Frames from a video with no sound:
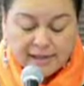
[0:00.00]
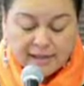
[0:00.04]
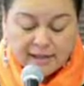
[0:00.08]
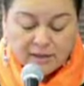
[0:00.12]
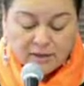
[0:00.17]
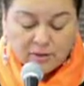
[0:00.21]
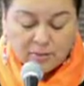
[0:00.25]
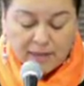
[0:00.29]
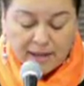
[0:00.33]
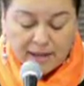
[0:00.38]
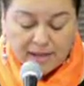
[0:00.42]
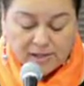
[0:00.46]
at
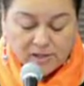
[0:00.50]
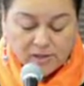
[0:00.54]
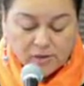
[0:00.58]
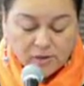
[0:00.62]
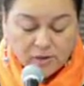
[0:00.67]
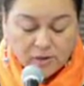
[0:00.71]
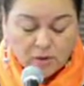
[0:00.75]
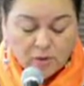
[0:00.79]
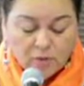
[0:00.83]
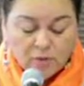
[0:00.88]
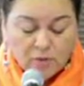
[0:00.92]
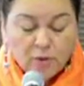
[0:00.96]
El
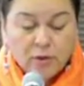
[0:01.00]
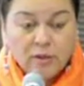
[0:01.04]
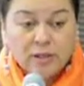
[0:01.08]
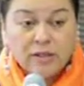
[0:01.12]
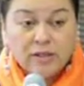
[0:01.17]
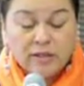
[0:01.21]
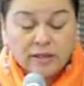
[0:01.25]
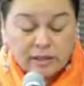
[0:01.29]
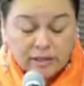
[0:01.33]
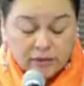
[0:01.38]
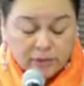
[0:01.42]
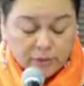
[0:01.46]
Paso for
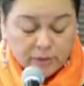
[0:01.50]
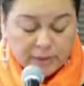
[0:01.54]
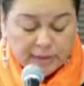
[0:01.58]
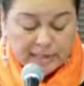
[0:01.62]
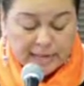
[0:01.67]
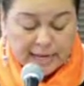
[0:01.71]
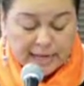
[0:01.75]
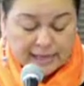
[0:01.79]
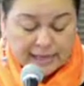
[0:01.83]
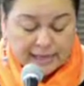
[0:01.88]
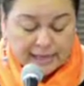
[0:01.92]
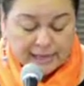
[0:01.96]
nearly 3
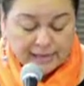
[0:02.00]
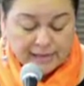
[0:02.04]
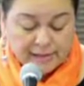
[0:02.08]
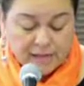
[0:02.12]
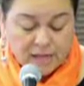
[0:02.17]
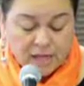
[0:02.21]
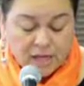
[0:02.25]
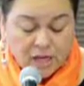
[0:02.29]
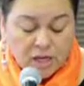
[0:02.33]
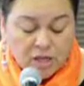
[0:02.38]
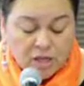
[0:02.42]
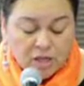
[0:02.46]
decades,
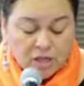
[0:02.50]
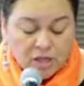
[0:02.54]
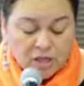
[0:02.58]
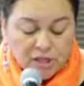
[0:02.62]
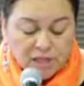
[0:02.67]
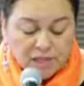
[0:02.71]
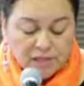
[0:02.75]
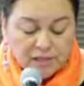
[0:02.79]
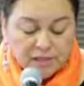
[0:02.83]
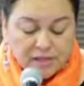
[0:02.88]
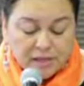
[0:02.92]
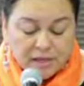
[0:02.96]
she
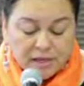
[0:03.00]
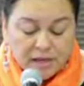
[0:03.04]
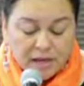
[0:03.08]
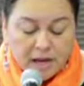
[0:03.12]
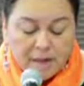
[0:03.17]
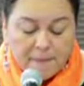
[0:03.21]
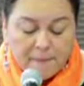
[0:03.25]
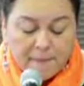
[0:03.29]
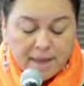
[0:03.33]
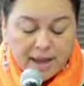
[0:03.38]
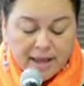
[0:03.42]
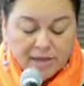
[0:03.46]
has done
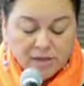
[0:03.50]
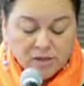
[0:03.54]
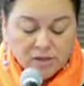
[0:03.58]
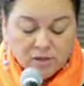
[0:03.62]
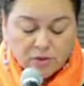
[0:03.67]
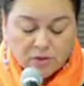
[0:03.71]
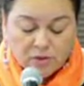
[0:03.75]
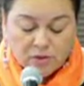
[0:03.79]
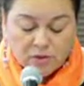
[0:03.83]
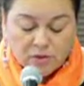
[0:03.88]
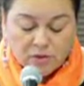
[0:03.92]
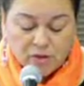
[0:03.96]
a
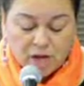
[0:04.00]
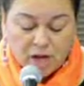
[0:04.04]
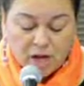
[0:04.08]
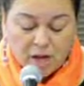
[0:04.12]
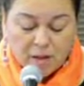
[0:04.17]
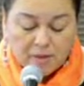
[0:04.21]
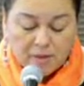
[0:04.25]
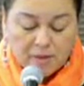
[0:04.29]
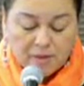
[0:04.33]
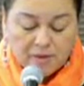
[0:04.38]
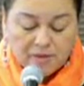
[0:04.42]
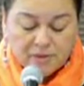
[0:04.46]
masterful
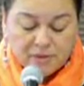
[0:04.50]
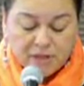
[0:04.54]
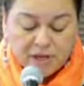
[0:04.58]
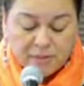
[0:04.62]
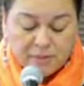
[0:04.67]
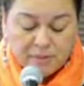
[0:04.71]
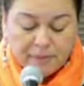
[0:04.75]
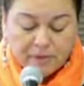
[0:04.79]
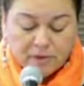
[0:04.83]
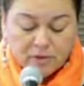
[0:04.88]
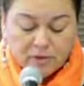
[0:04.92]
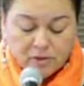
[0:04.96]
job of
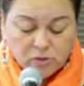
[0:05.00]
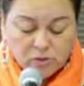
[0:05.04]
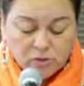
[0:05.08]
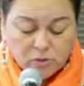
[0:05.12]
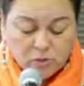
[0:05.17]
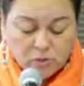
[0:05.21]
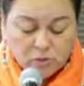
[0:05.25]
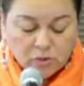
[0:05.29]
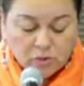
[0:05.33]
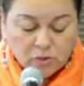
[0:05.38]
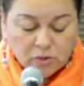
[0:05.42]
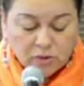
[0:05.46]
shaping her
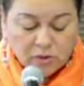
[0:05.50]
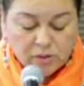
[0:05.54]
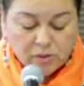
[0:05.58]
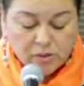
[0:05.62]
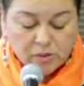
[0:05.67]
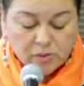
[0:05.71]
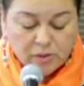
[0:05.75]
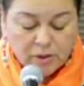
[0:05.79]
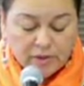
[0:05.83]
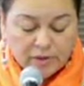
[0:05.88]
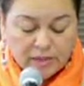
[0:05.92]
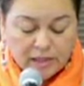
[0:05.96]
school to the
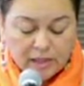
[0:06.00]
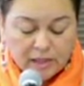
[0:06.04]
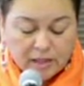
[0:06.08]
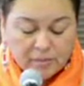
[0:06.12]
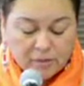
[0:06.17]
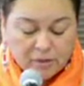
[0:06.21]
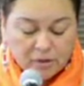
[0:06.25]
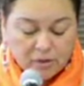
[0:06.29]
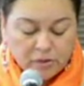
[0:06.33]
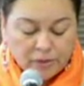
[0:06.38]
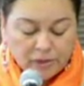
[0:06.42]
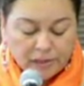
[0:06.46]
surrounding
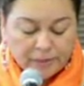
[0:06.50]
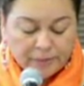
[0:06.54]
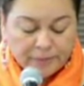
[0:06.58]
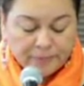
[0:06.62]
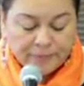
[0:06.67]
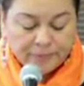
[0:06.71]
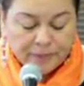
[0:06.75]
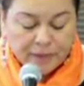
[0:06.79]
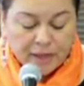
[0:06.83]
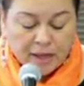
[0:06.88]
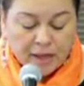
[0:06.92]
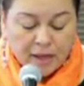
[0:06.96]
community,
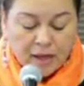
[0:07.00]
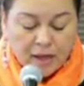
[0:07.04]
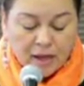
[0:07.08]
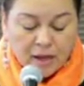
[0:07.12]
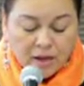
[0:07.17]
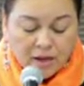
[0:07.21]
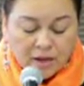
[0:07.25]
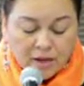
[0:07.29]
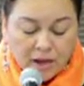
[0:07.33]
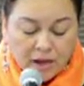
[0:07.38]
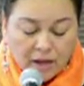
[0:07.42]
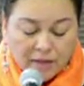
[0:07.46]

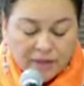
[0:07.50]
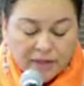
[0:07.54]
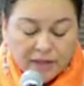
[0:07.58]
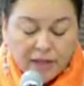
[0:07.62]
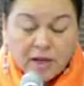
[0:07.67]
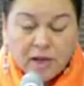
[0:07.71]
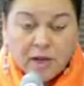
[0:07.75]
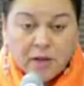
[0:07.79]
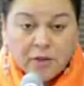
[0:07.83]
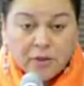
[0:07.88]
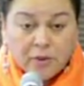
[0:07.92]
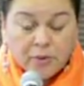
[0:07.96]
not the
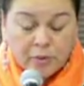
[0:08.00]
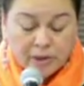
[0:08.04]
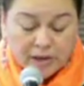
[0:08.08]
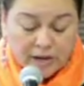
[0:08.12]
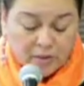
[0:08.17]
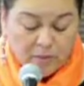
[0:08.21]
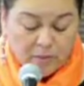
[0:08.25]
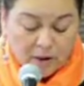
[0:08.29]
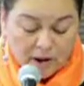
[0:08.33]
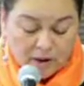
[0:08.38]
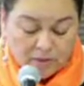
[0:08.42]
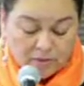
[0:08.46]
other way
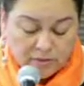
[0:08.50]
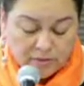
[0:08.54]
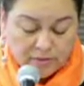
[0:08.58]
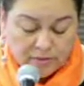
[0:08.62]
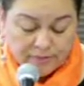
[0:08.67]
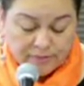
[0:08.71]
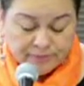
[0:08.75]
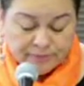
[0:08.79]
around.